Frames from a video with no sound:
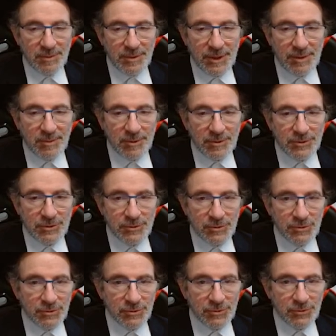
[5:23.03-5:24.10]
be able
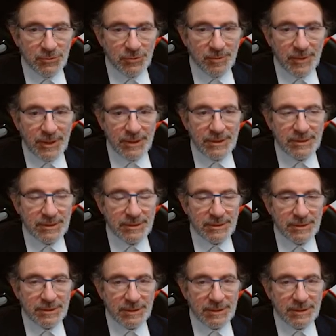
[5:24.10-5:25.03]
to mate